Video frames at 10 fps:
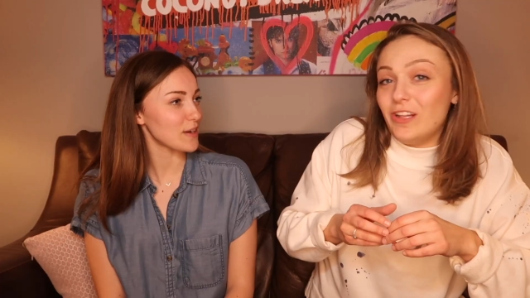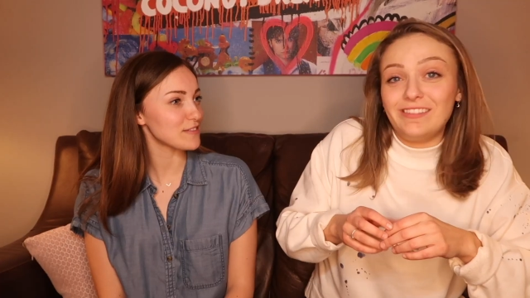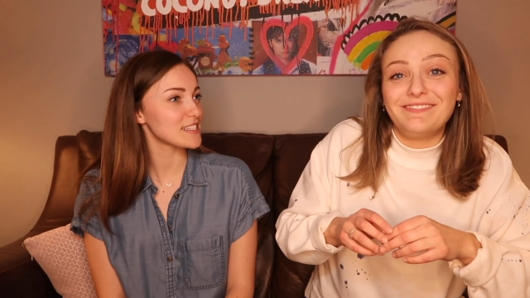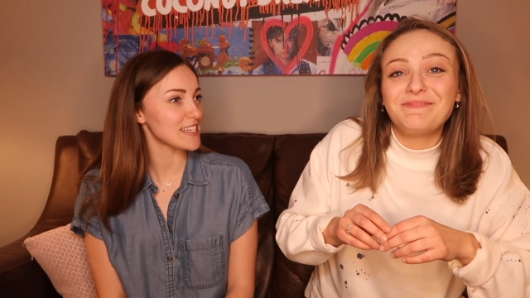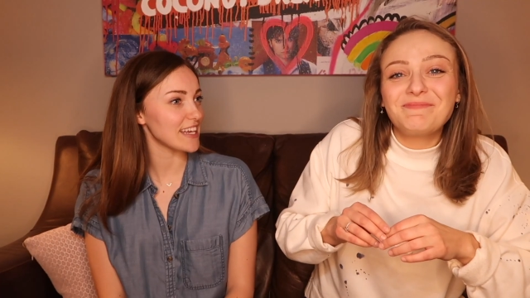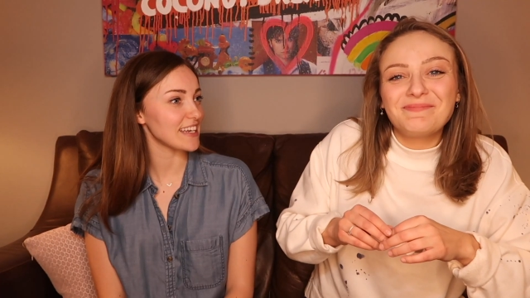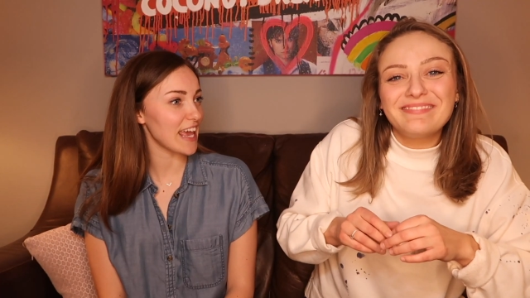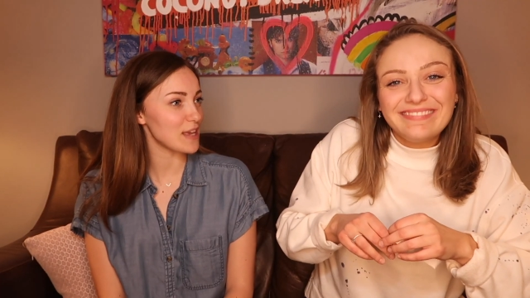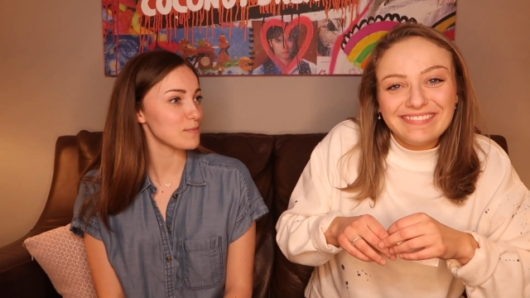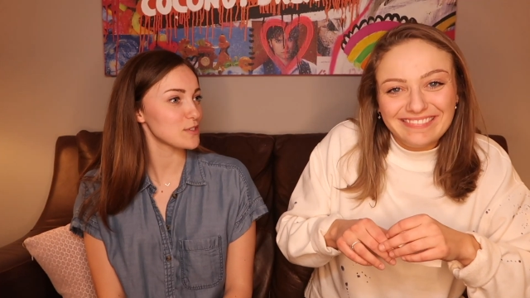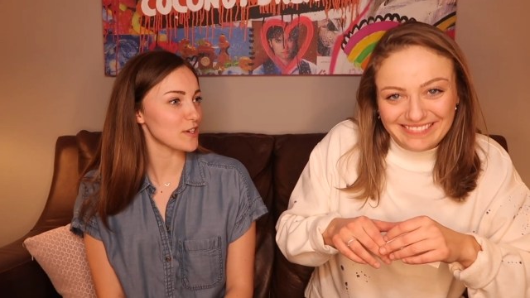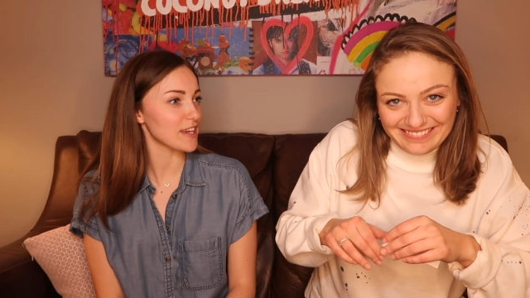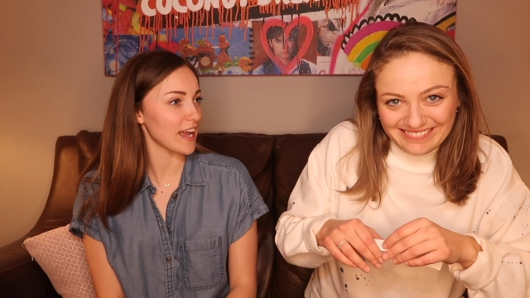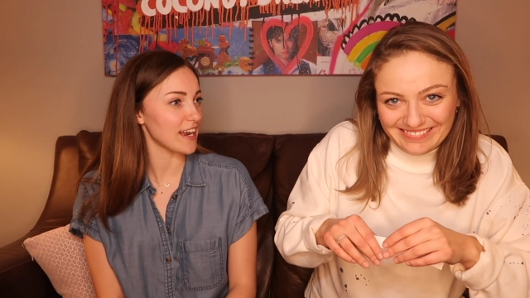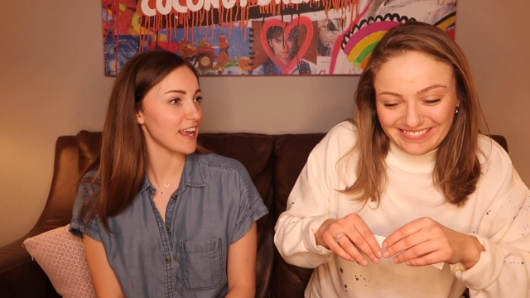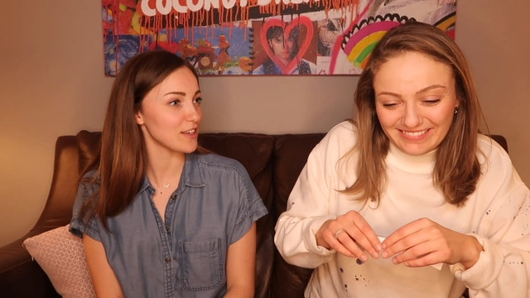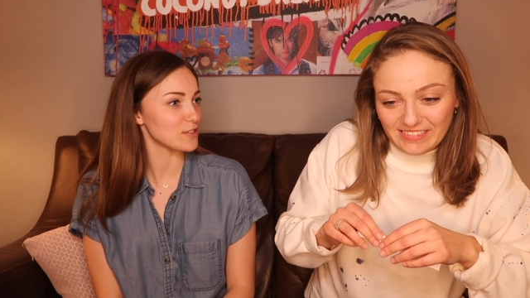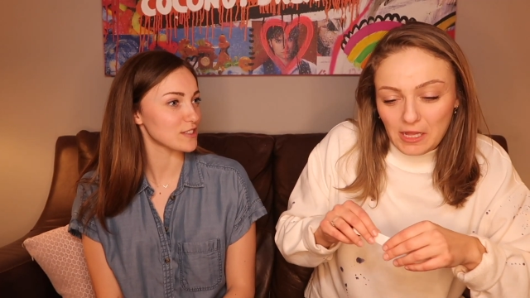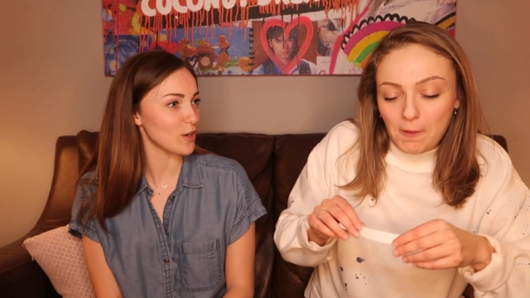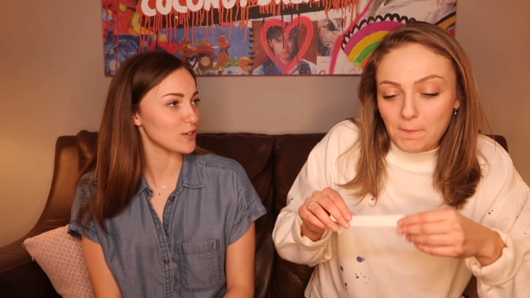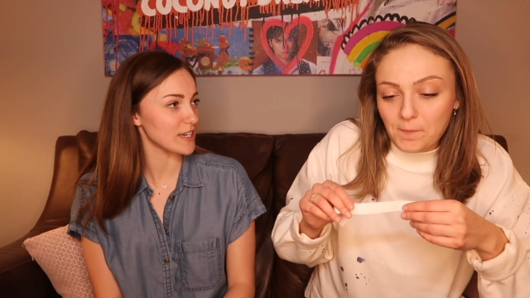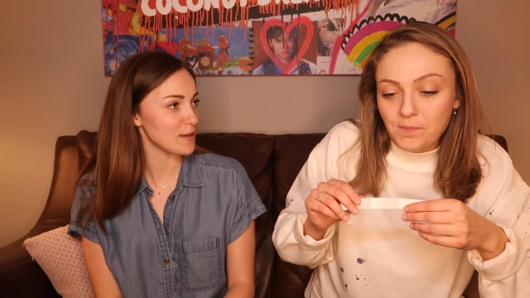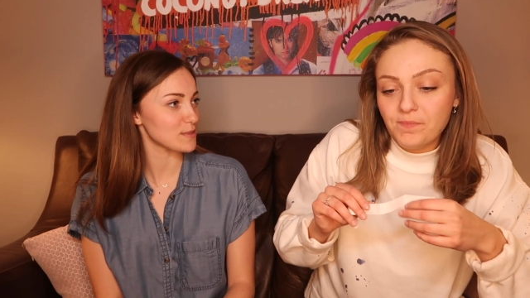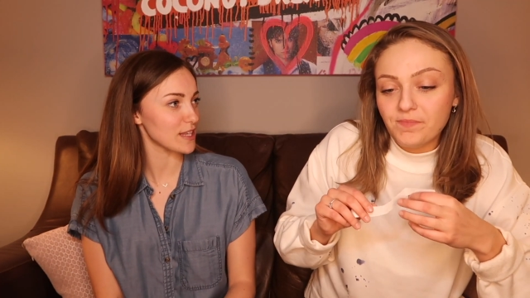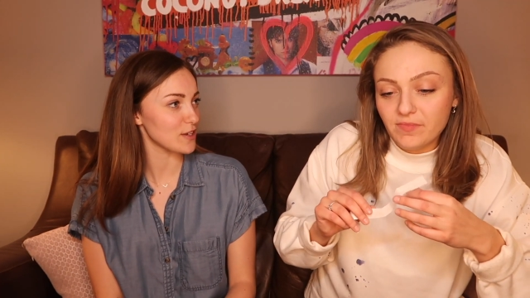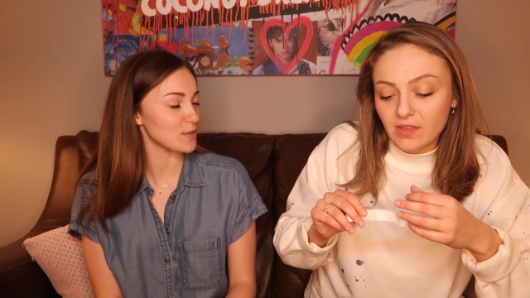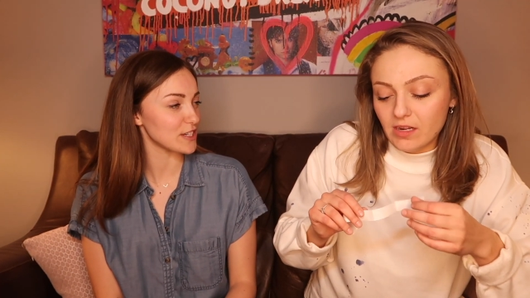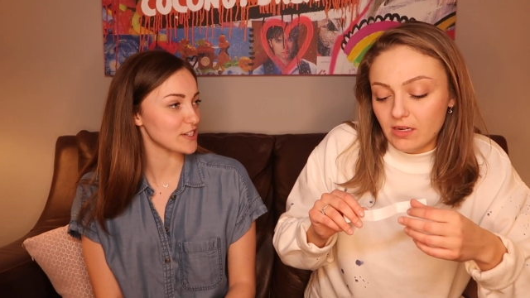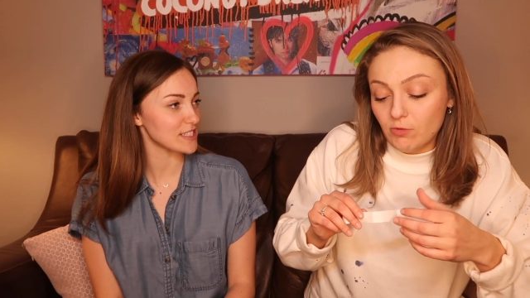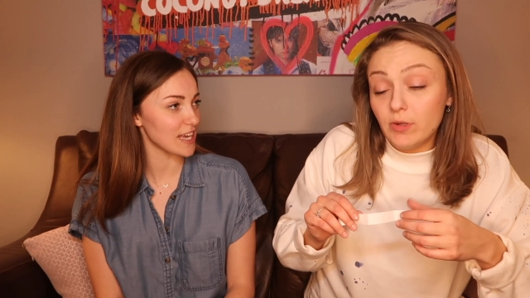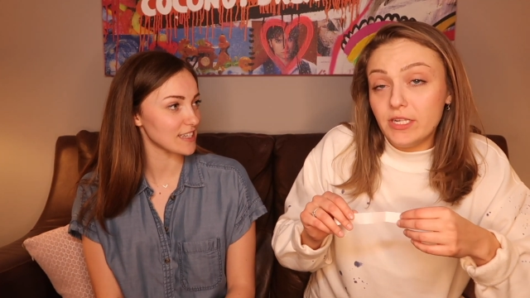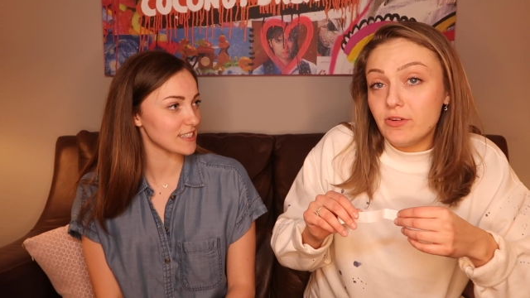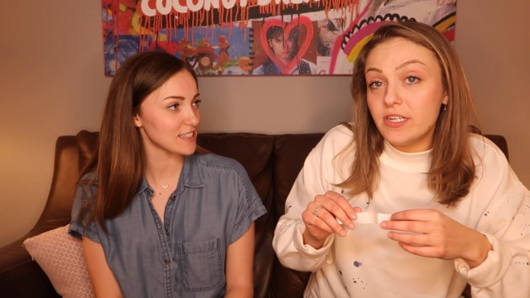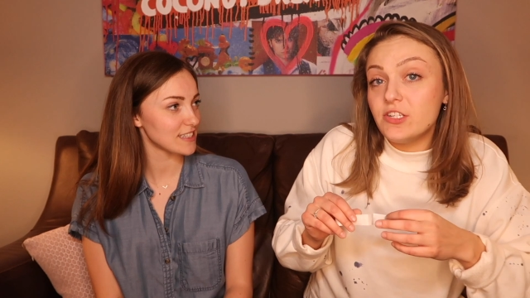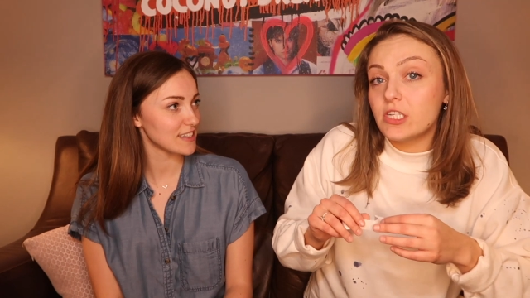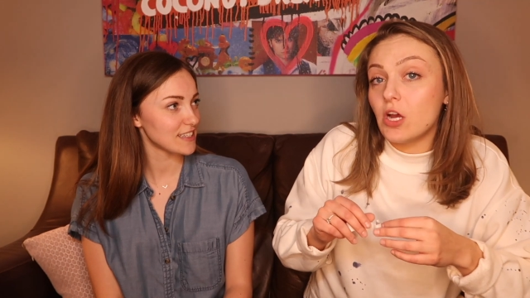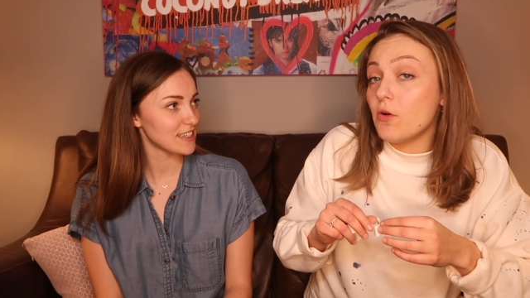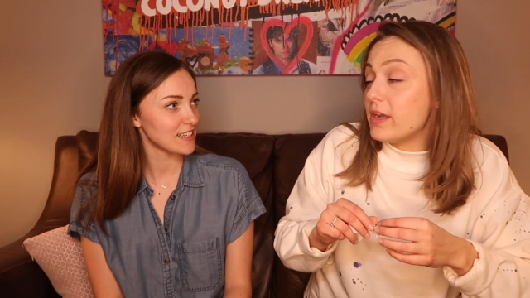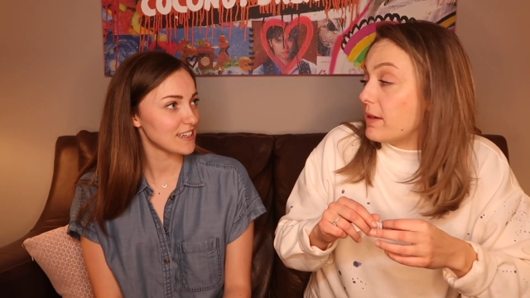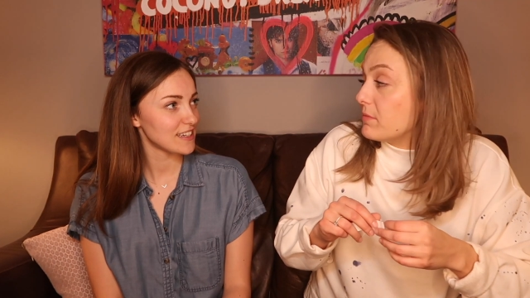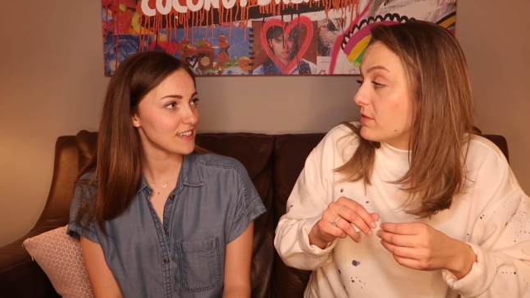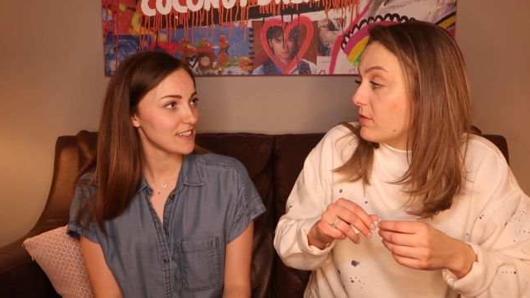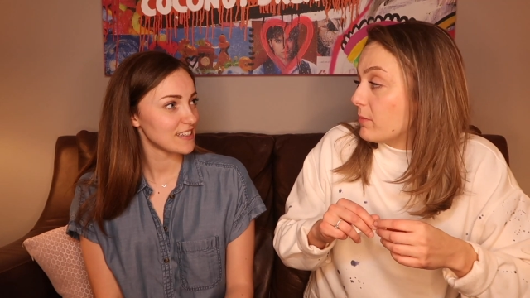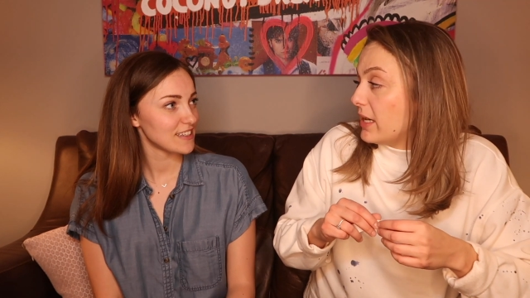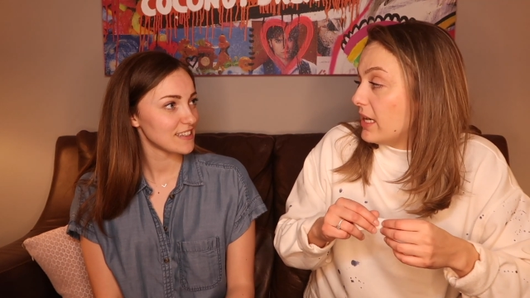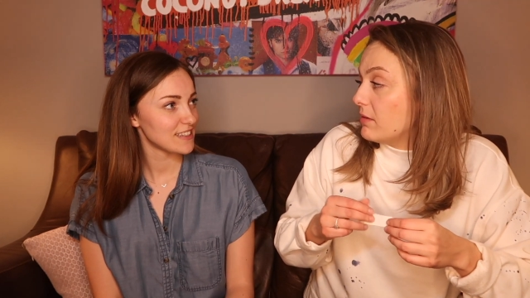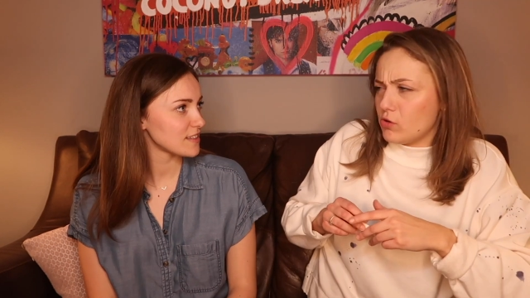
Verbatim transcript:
Speaker 1: I have to say names or can I use code names that you understand? Well,
Speaker 2: you can use code names for me.